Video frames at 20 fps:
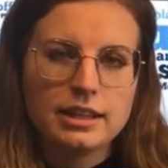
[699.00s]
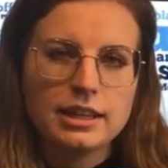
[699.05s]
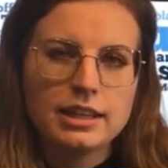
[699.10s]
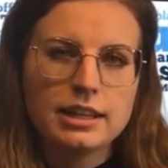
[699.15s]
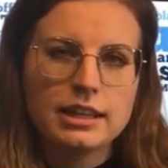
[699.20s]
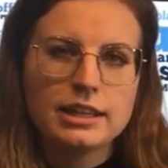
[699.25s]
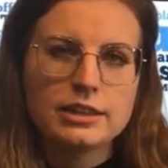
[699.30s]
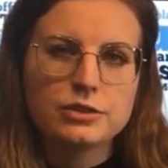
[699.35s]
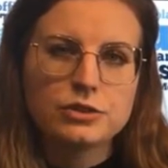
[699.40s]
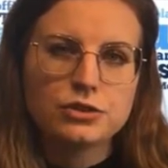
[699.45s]

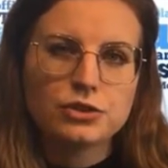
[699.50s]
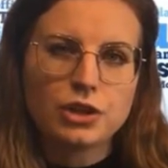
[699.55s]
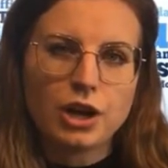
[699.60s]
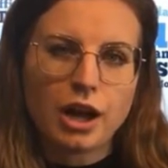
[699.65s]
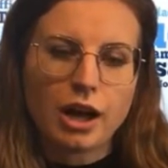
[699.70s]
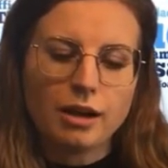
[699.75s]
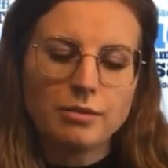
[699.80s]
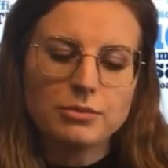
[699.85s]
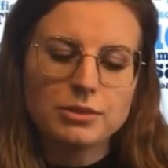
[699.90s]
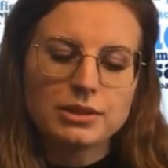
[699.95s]
His
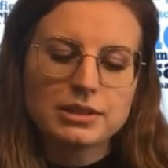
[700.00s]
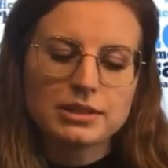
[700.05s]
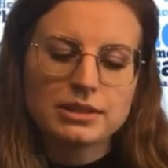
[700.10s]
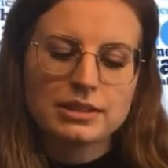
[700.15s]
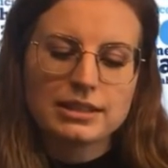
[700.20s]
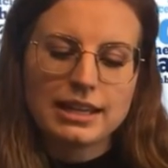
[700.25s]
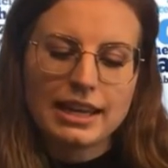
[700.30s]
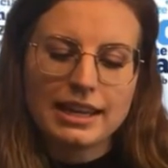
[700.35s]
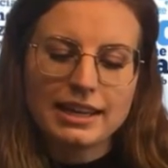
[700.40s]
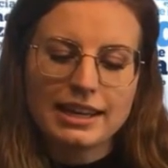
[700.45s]
job was to
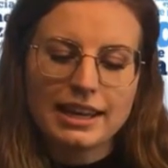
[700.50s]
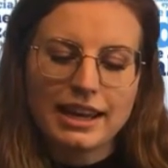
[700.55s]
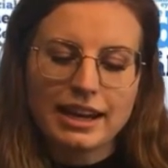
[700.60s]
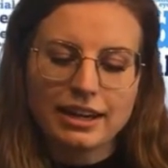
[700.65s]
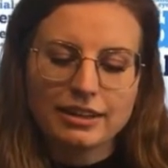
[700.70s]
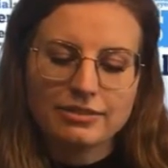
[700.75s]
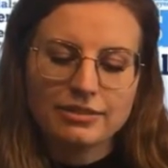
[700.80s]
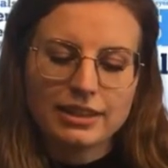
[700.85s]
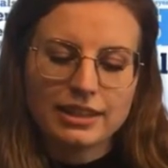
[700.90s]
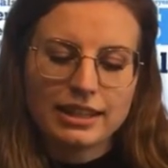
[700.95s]
take care
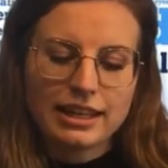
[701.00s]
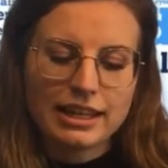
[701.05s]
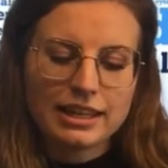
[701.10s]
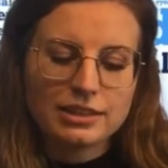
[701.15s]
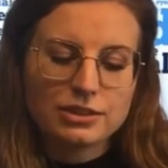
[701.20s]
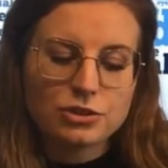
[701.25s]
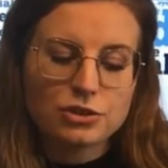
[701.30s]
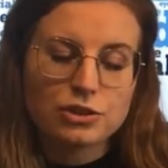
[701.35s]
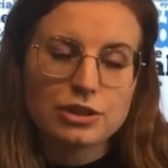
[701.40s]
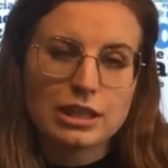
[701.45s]
of the
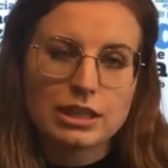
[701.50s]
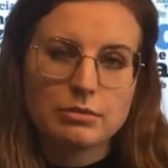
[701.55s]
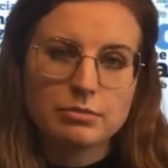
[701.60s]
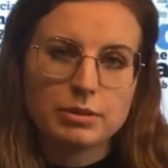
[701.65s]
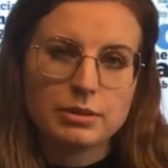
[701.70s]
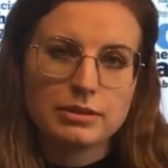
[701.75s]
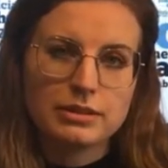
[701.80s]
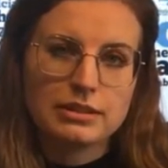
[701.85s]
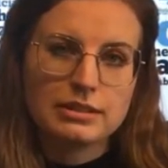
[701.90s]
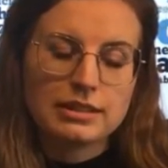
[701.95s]
king's sheep
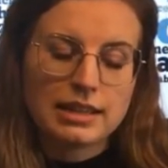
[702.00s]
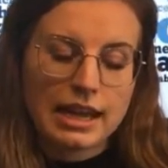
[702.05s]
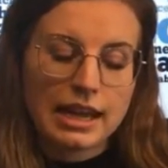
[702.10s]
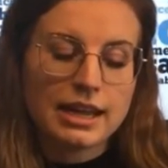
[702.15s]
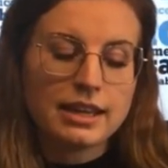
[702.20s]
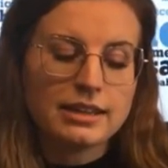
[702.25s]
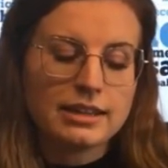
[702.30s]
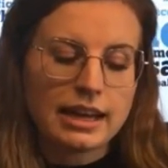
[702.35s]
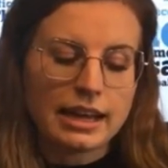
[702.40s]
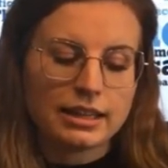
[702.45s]
day
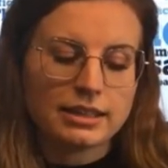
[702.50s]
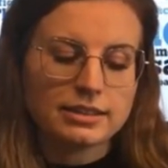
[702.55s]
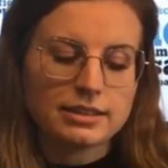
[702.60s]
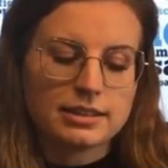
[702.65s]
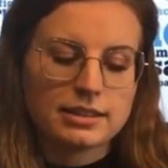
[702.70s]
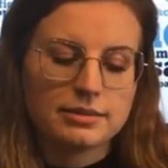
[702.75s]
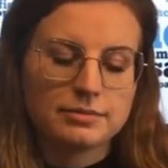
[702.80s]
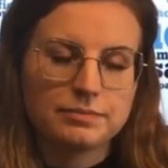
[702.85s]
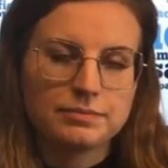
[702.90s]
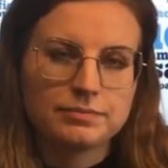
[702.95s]
and night.
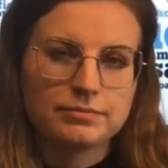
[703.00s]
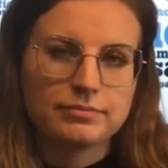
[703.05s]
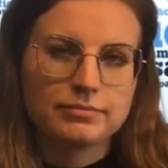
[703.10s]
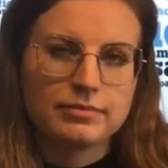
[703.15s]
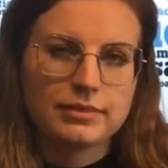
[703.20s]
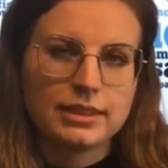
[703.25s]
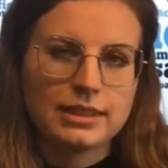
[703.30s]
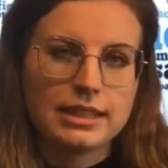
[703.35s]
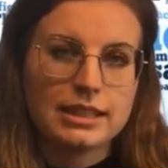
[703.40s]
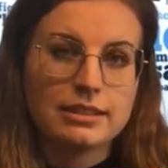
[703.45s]

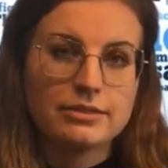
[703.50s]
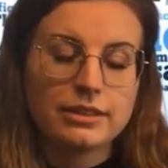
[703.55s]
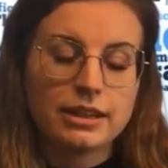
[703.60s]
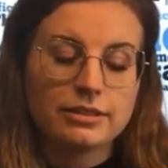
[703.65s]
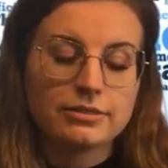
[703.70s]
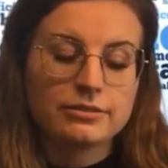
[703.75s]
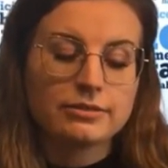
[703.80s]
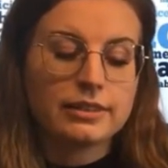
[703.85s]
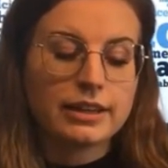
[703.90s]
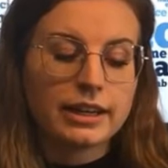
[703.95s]
He
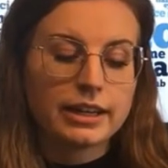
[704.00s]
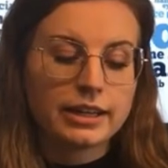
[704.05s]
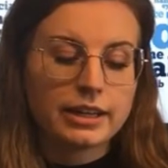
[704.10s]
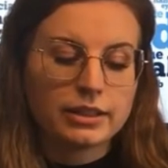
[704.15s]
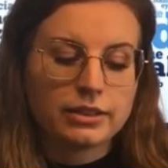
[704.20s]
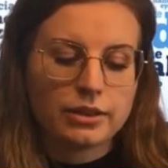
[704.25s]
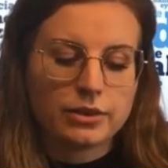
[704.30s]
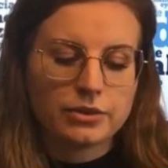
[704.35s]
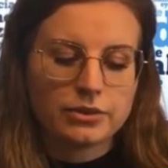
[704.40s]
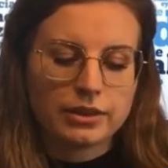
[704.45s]
felt very
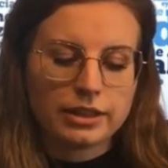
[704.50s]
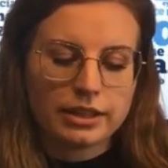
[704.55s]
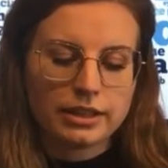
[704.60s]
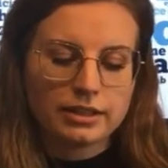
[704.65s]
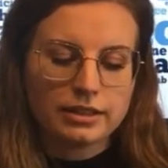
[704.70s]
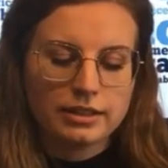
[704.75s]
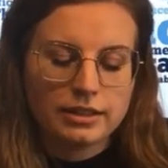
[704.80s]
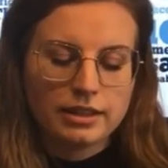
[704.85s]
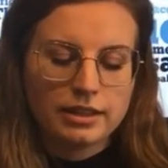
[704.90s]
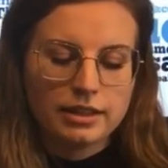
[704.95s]
lonely.
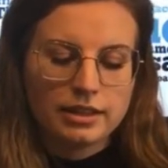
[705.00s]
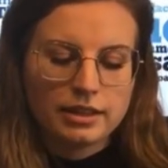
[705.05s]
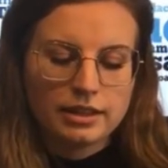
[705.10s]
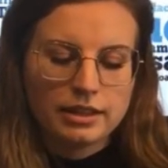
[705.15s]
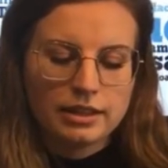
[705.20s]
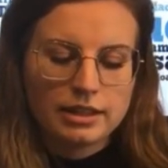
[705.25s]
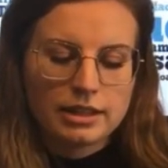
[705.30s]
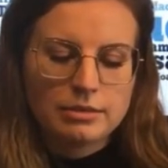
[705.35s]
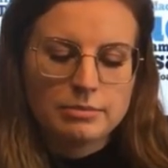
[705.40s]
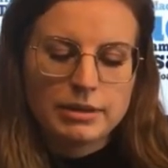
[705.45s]

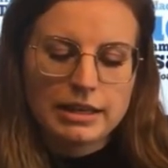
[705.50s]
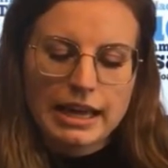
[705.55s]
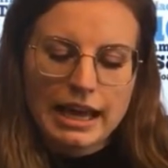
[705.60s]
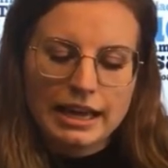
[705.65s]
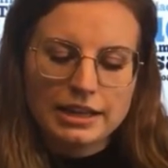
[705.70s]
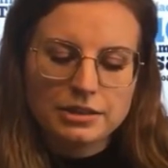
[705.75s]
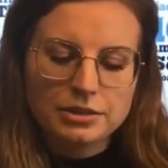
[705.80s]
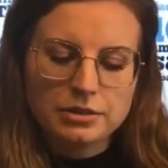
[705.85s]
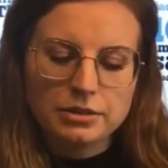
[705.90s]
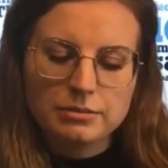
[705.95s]
He
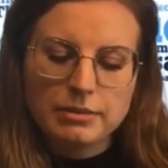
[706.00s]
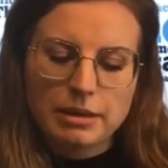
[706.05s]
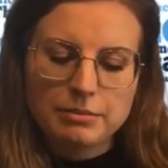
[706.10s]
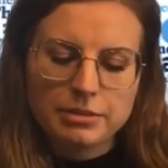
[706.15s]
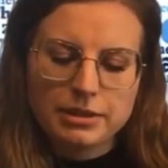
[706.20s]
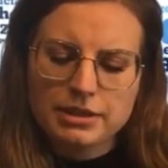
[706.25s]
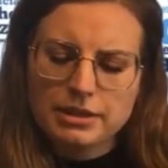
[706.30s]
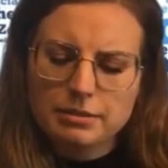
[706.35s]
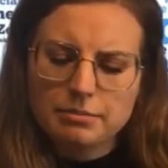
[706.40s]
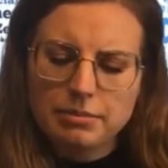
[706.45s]
began to remember
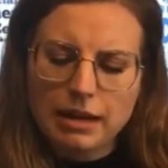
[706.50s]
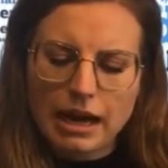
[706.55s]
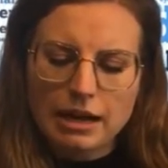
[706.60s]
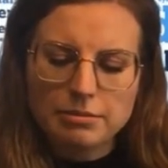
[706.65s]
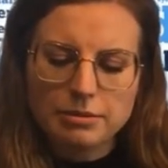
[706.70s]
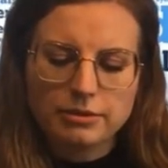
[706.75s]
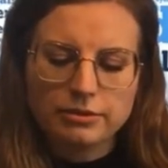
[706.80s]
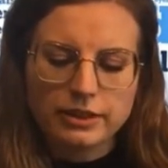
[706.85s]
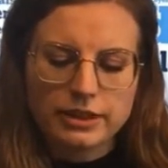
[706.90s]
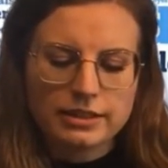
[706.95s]
some
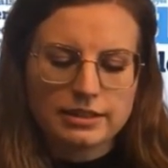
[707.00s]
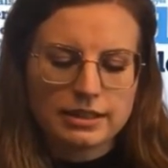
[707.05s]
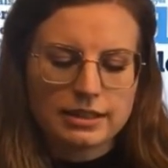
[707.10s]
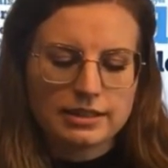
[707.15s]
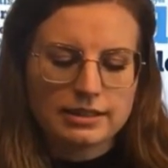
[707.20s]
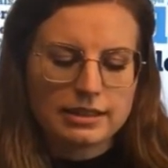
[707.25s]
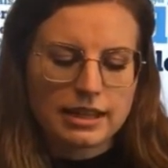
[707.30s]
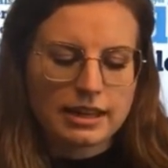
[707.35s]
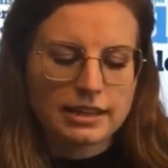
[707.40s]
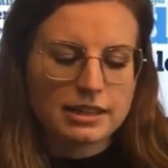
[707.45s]
Bible verses
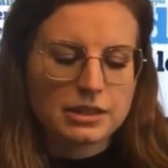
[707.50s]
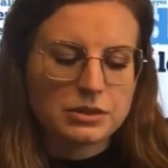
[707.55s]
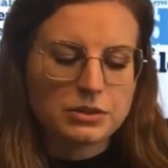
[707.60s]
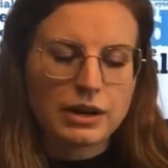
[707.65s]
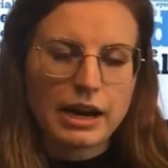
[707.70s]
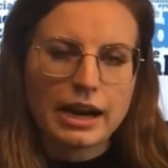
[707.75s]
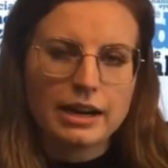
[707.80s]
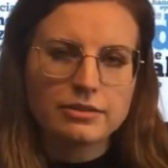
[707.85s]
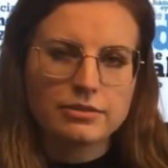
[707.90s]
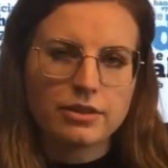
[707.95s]
that his
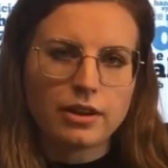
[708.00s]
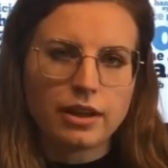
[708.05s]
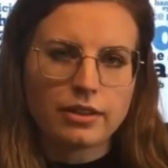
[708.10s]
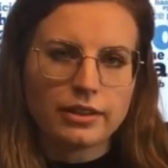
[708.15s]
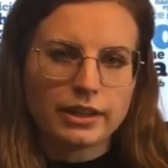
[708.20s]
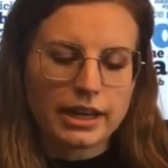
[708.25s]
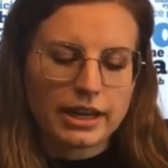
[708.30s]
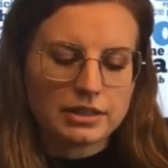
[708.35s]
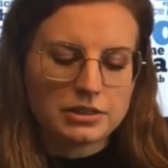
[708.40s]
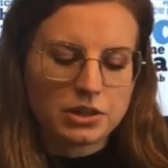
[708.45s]
grandfather
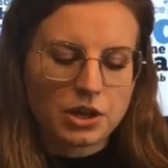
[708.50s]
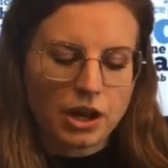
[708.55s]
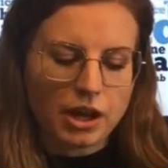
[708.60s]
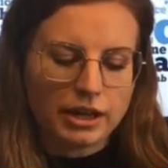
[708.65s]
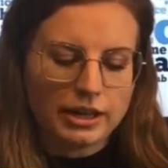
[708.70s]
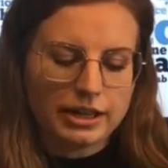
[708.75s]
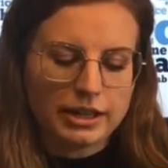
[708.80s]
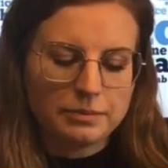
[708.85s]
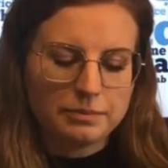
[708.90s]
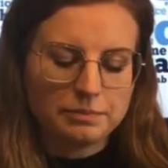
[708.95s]
had taught
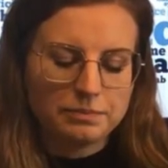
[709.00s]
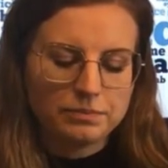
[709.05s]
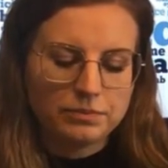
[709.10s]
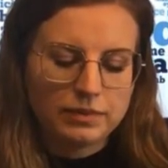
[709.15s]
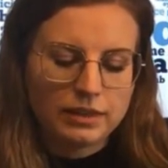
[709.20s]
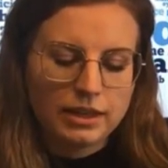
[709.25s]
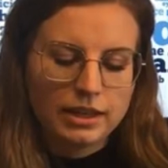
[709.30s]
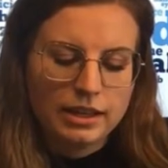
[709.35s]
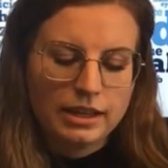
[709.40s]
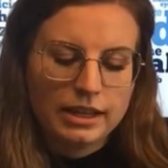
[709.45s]
him.
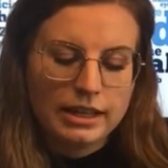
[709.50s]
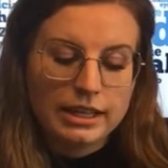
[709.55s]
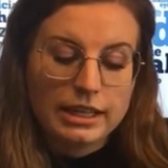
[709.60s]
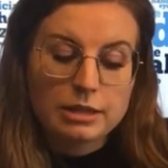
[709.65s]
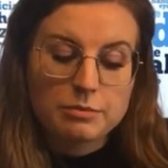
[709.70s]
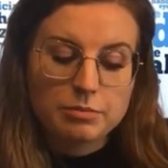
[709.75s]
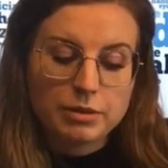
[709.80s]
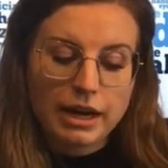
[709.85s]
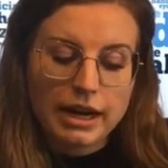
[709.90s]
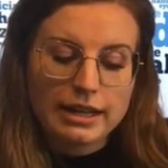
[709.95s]
He
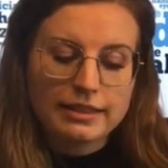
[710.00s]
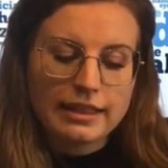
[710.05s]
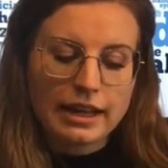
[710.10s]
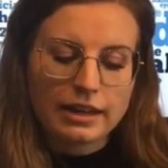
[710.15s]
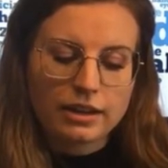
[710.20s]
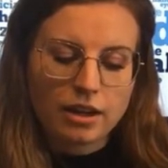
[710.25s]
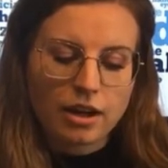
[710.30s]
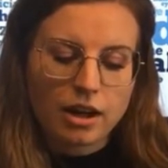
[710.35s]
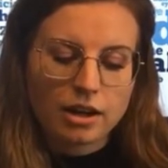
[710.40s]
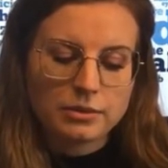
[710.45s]
prayed
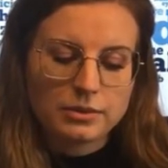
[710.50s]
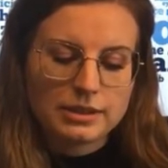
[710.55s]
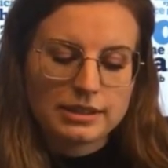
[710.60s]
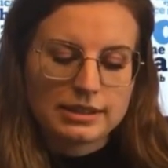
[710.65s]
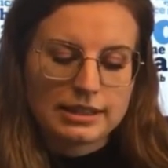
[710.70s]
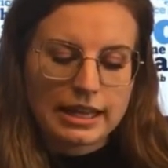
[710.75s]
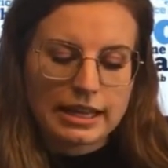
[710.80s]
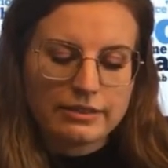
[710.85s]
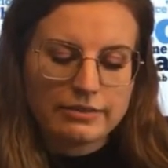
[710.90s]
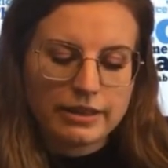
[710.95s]
that God would
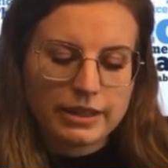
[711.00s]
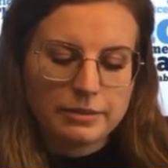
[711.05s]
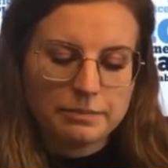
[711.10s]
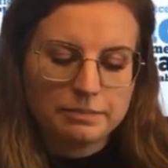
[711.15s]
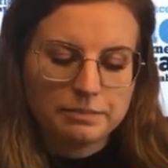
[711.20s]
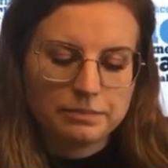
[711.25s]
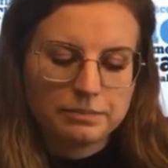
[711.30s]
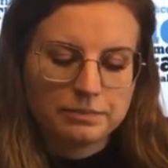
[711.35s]
save him.